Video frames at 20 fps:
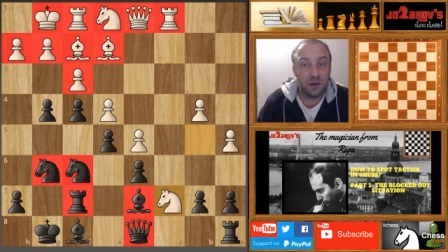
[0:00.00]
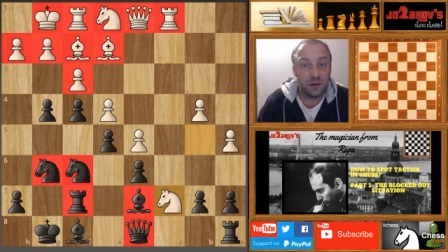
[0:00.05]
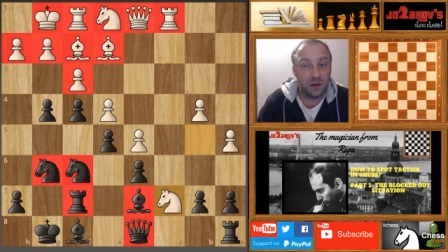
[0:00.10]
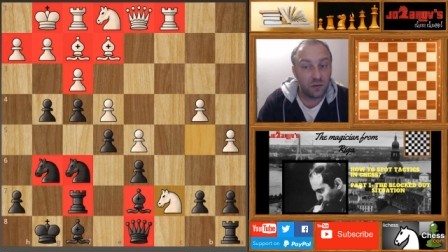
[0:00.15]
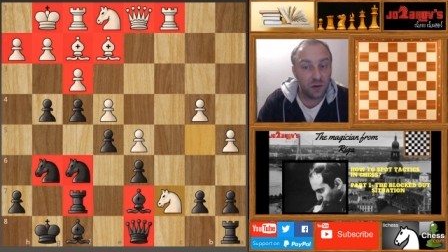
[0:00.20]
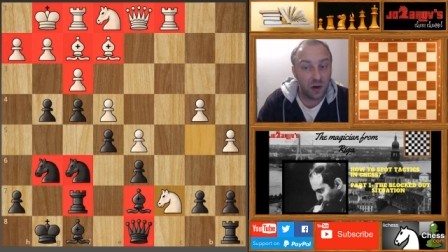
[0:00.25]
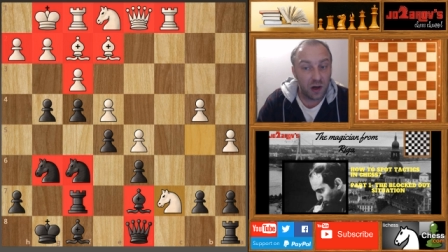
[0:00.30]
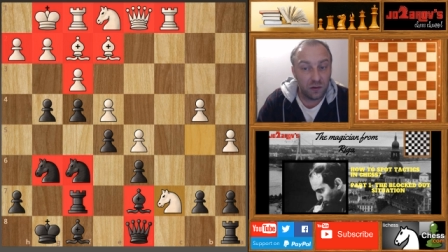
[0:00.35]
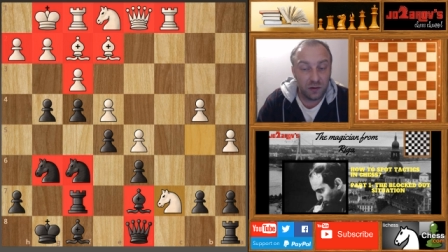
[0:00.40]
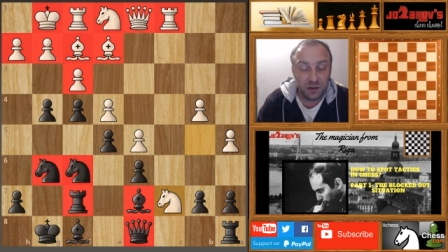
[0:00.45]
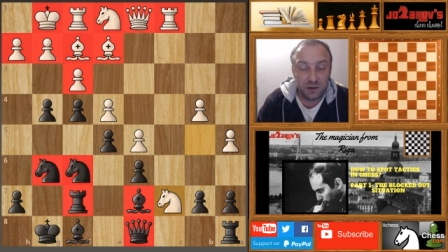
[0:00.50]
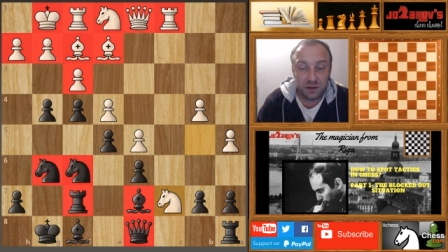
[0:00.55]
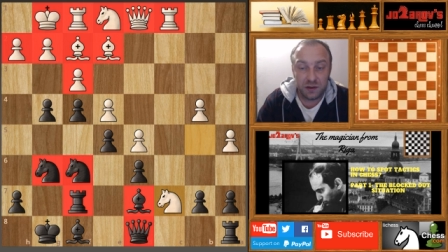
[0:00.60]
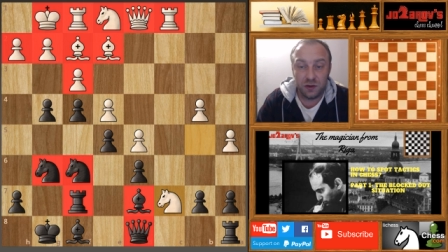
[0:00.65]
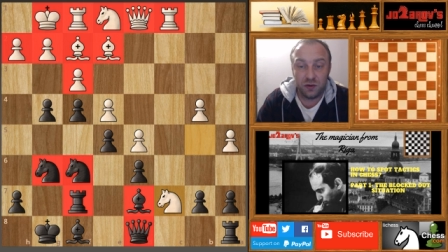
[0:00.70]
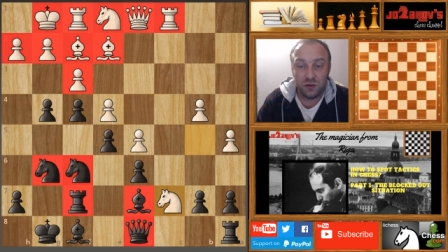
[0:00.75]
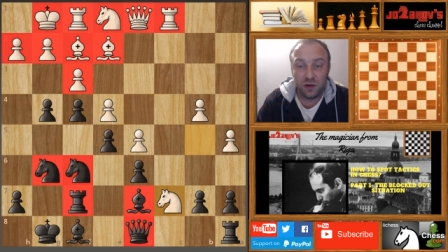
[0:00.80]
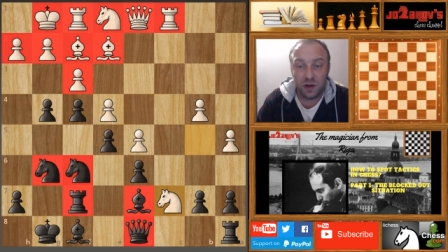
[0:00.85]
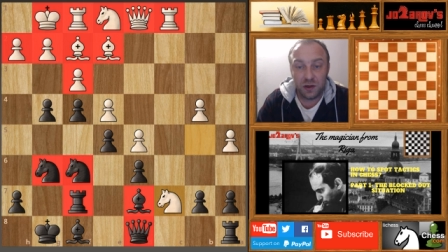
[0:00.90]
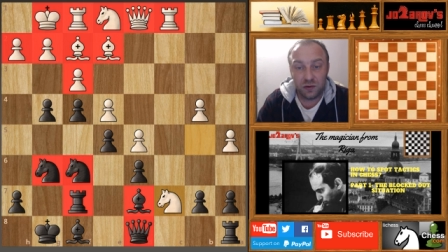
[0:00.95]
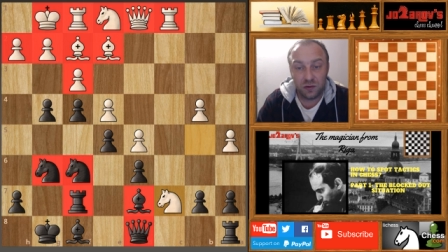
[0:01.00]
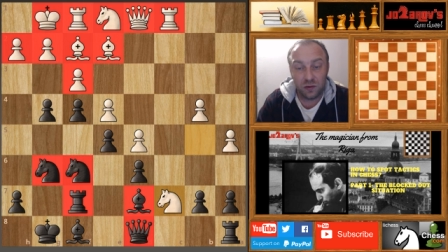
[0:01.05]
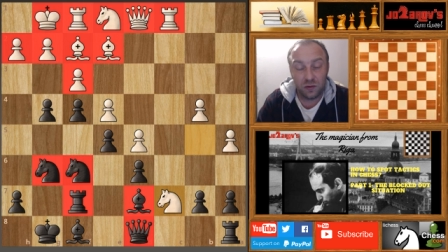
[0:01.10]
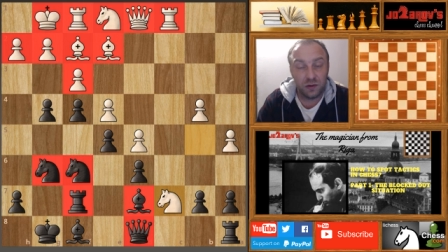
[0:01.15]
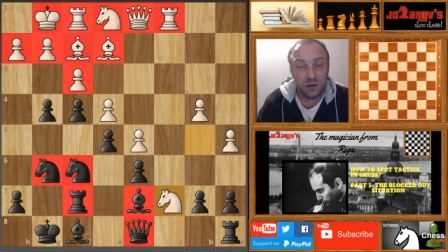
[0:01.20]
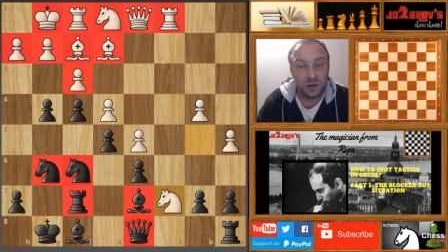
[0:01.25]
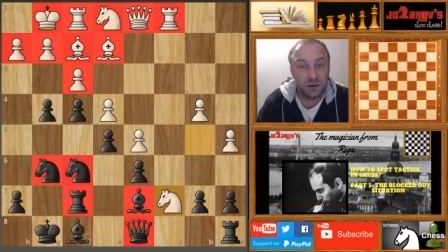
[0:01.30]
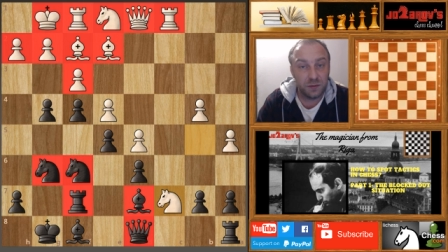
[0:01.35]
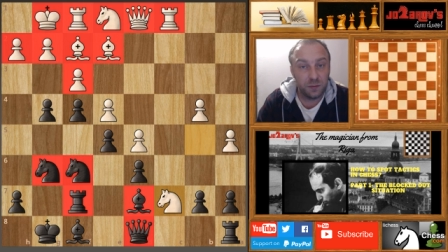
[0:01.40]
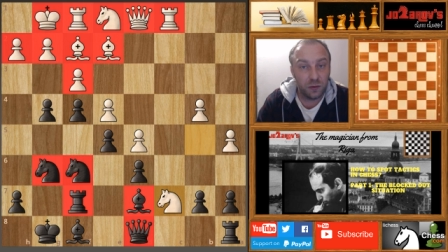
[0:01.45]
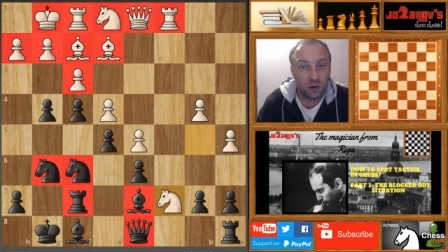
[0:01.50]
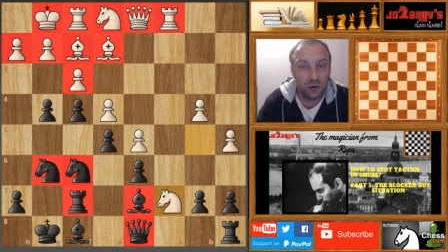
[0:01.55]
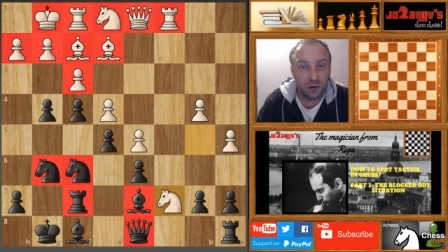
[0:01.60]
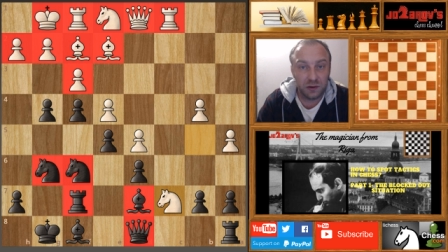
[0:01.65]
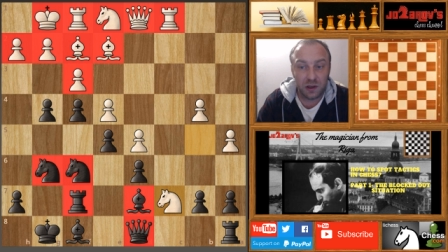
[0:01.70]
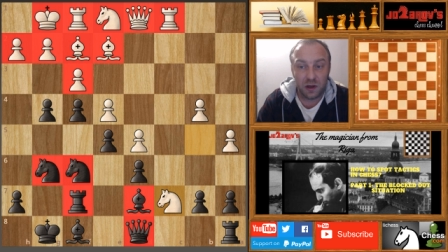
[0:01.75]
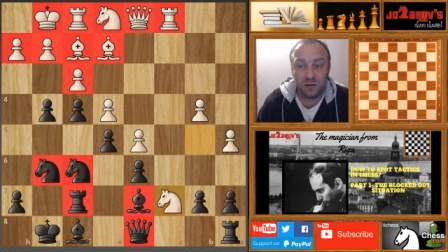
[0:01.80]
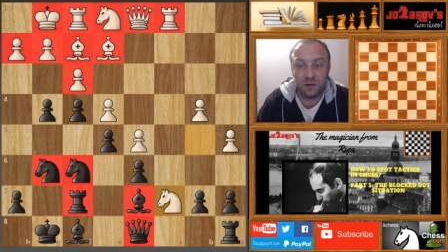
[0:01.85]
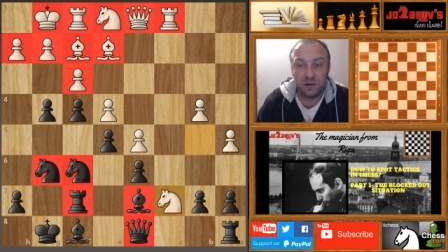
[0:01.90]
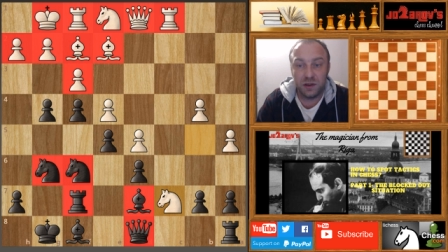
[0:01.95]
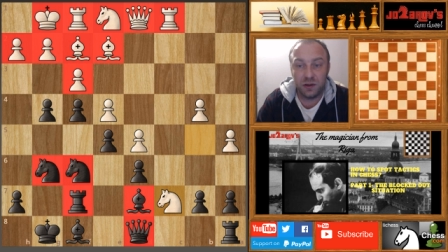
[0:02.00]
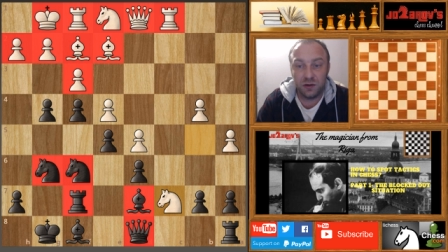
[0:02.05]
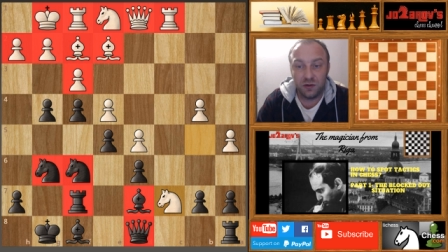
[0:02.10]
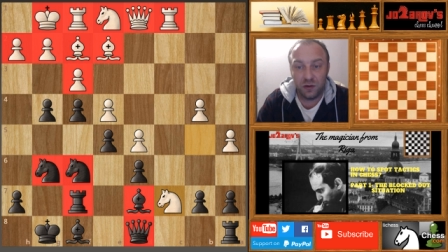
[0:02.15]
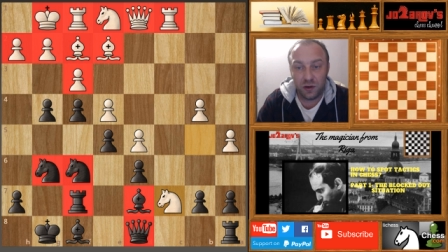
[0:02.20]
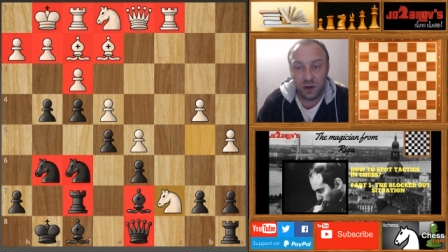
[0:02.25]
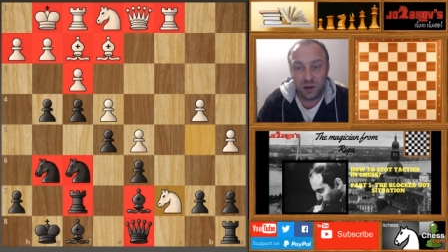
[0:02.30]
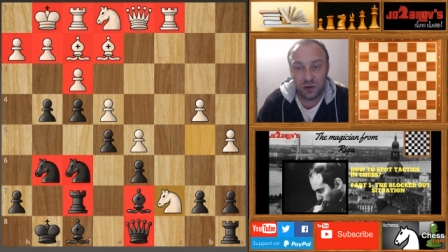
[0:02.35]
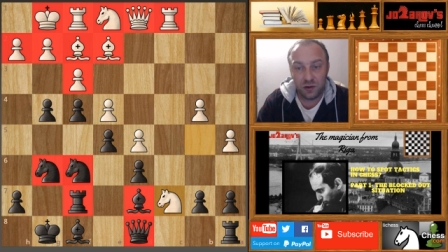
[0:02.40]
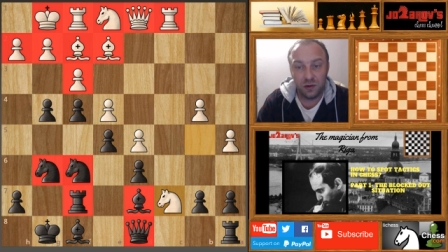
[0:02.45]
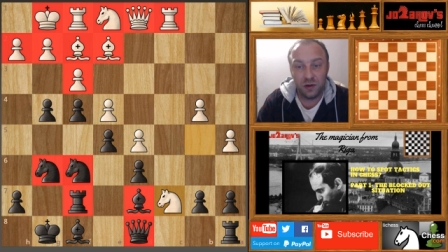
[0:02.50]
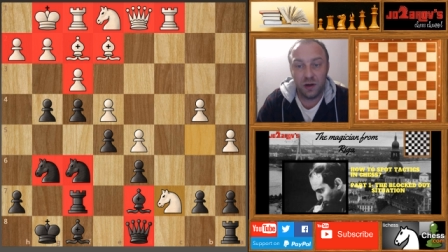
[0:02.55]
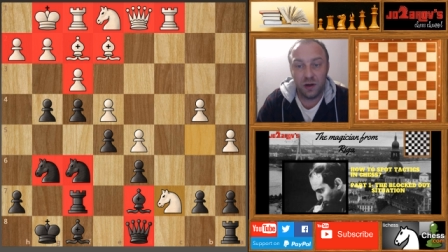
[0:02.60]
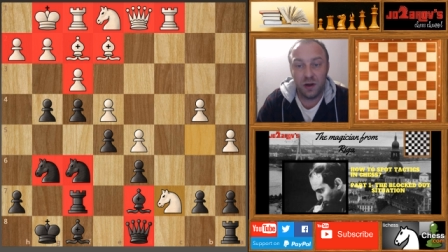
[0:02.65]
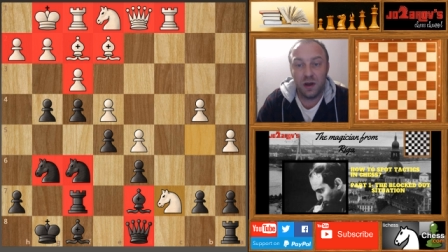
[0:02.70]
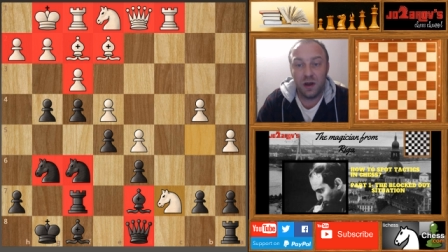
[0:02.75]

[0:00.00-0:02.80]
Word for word: crowded situation or this blocked out situation.